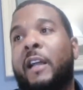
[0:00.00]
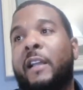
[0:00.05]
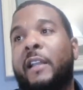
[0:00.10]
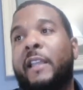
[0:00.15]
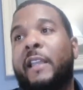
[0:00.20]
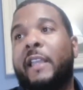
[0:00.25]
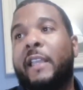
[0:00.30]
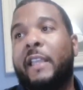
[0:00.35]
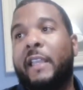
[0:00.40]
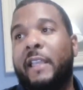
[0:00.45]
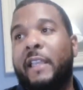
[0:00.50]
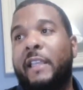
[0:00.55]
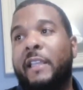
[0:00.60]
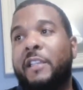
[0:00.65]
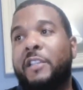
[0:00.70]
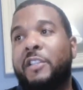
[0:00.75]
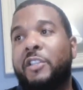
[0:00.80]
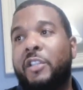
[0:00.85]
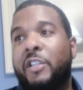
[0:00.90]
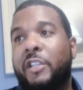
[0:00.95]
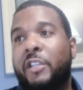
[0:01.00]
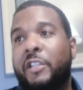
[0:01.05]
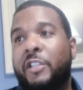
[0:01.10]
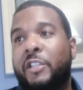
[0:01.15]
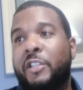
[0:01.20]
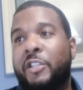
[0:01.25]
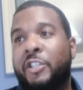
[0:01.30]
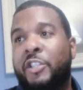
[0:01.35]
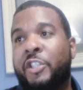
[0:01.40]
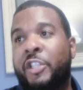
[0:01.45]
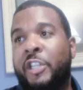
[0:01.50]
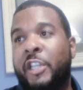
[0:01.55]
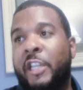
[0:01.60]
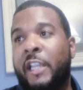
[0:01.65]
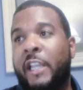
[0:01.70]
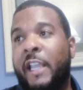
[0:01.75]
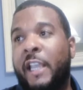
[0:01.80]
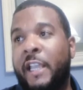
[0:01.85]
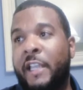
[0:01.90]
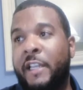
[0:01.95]
She
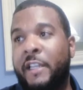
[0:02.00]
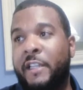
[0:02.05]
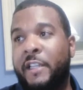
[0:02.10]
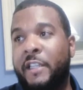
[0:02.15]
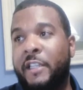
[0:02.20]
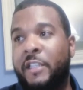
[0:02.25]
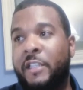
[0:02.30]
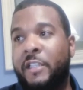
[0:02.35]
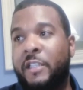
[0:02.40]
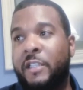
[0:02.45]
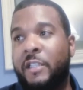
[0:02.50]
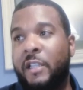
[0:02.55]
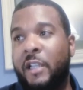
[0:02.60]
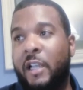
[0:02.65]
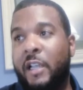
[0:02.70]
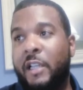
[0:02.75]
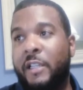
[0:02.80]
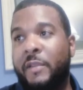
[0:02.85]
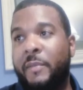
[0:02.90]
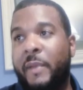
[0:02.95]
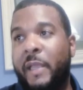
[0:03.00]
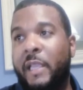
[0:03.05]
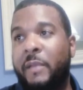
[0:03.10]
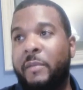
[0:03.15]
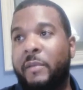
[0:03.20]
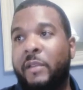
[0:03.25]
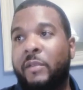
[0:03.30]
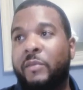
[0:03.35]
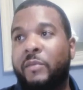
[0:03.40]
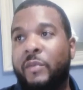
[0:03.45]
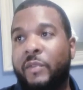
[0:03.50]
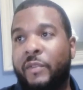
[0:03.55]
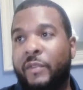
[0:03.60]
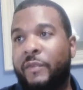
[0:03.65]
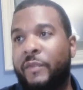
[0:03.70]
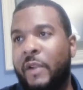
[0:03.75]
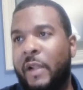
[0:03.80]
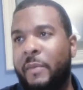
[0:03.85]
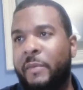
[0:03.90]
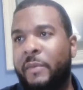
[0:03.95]
hid this the baby.
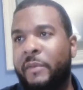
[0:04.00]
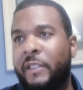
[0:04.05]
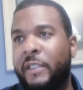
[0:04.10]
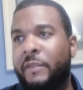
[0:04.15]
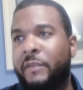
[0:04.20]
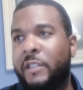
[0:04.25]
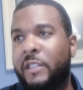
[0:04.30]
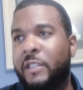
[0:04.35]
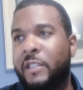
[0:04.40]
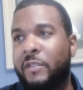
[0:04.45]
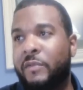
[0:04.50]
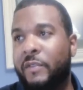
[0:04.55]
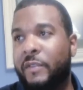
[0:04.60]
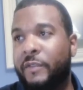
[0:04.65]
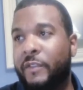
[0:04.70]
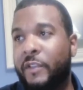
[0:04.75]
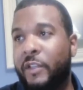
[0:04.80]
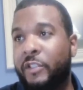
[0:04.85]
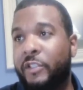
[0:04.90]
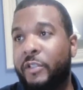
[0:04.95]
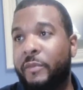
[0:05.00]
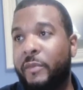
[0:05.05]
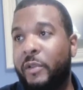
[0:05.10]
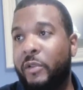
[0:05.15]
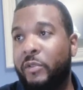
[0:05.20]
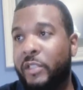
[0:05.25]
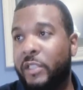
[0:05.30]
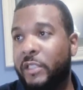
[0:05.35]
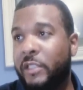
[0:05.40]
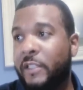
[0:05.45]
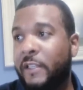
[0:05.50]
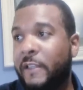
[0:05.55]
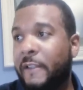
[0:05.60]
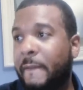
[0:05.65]
I believe this is referring to Moses.